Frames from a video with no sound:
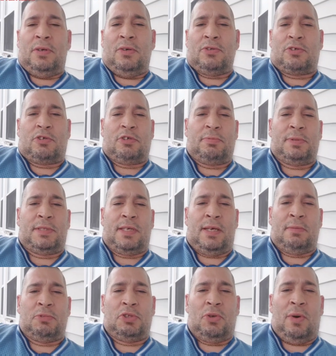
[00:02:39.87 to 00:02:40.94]
You know, it was Christmas
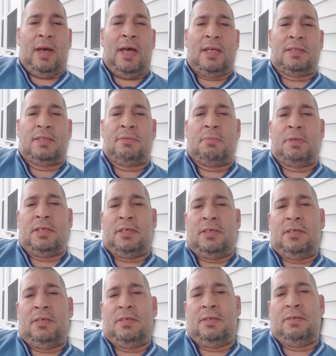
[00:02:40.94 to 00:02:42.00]
time, so I had
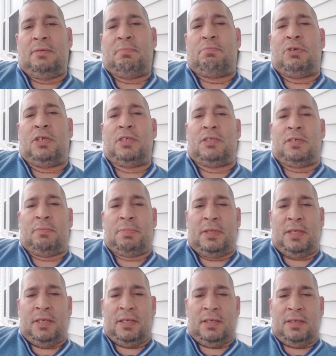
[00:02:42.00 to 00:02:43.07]
somebody bring
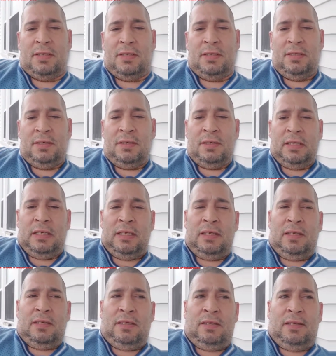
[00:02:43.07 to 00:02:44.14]
something in,
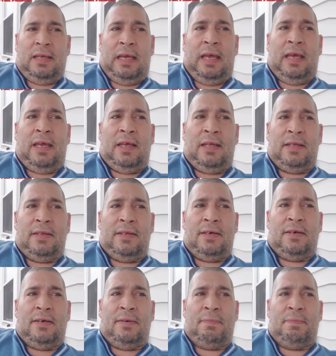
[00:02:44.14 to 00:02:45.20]
and
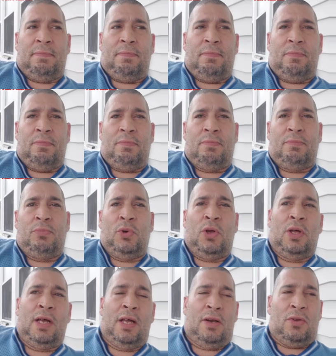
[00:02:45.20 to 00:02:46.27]
um, we
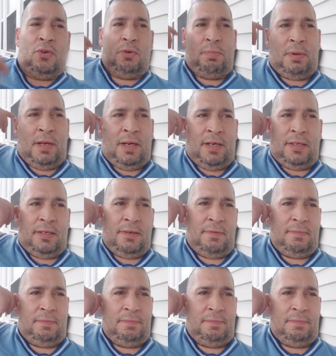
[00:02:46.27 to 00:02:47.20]
all had a little party.